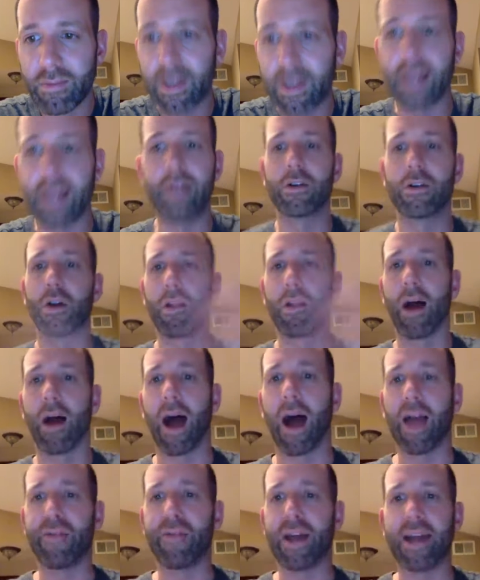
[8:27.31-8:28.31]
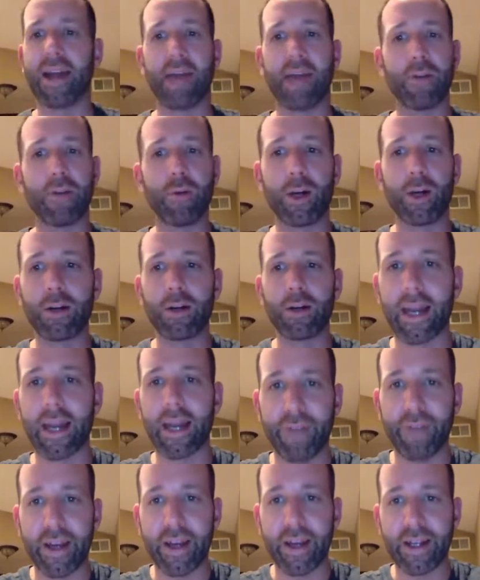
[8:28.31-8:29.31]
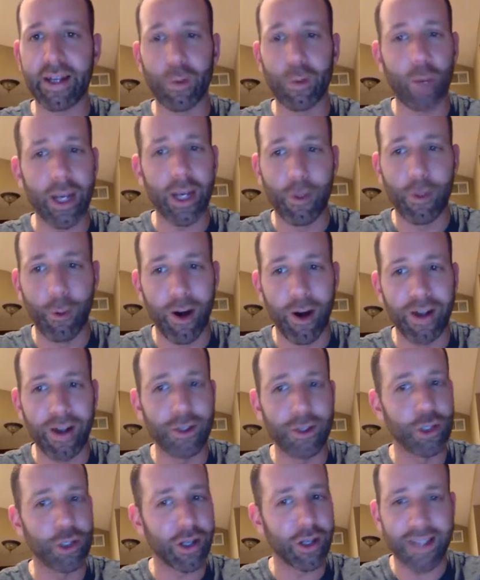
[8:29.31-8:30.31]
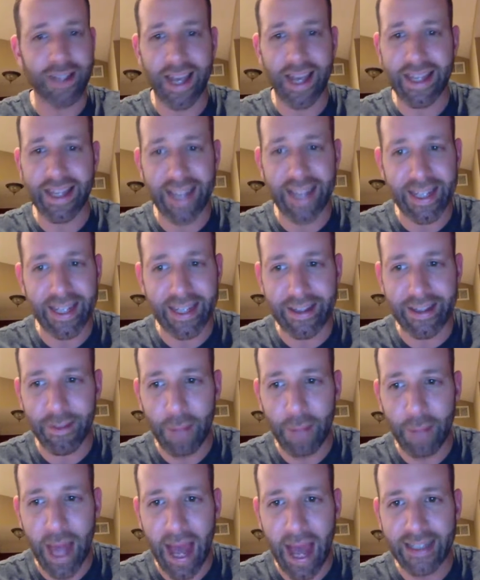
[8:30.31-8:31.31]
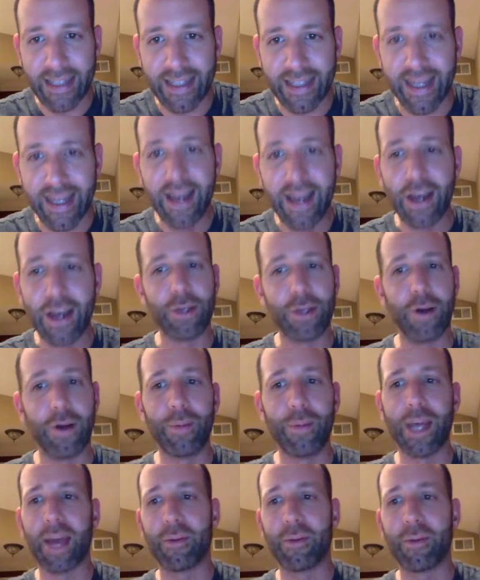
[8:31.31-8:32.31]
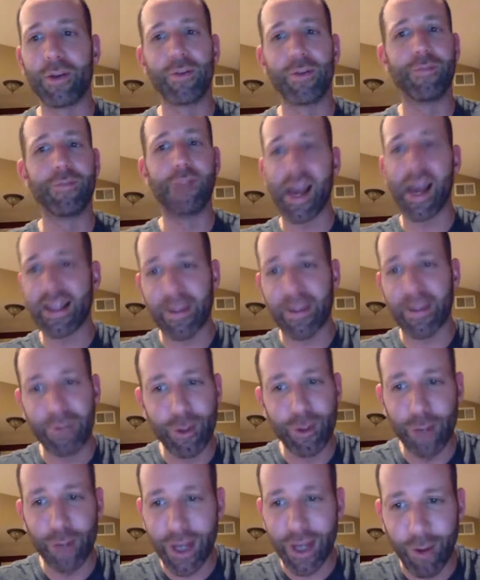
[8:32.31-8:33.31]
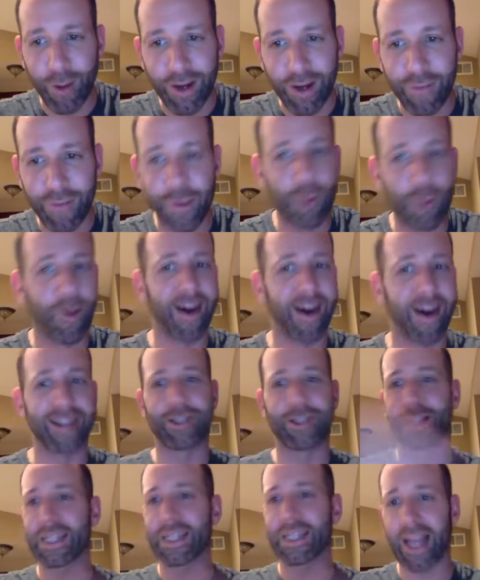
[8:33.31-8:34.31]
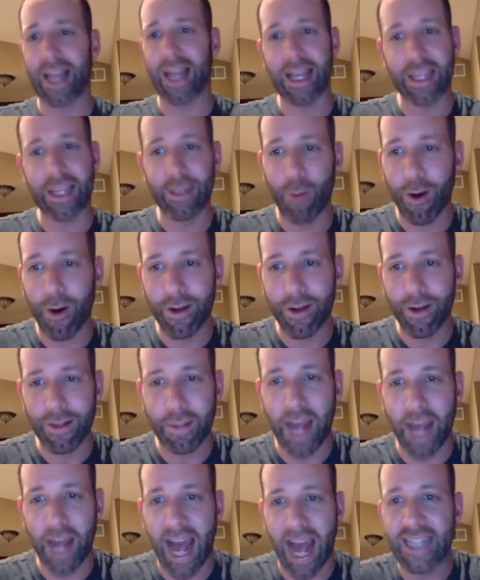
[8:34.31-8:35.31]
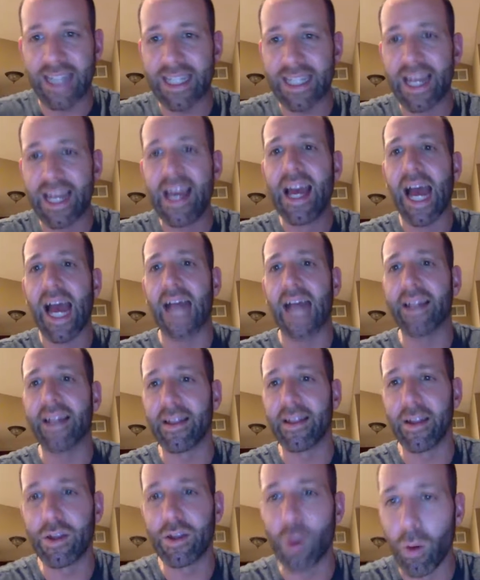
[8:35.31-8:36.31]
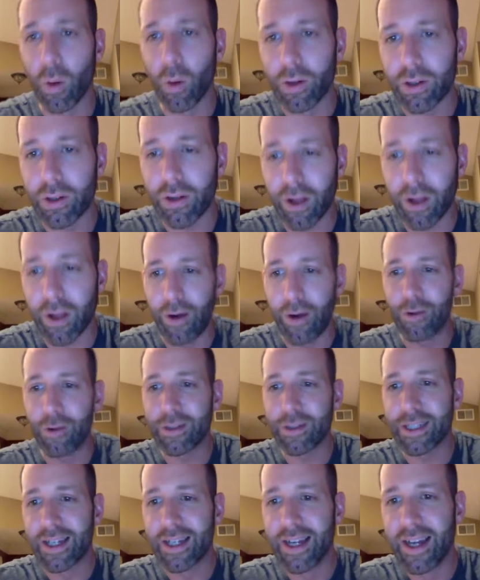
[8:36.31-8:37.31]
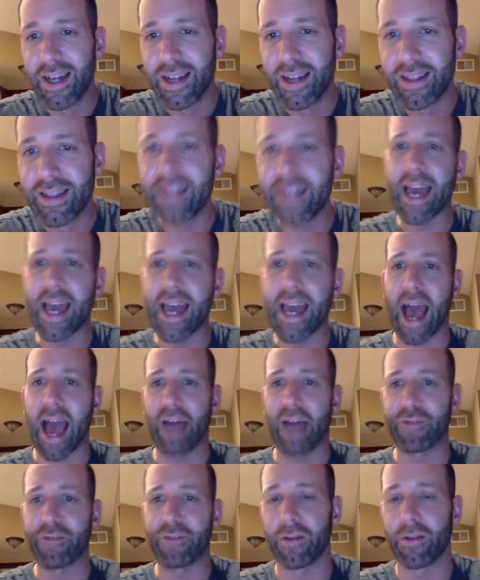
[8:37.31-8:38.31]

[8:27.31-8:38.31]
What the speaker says: It'll go live, and everyone will get invited to week 1 just like they did in the past. You'll be able to invite them to week 1 if you want, just like you were in the past, and then the doors will close the day after.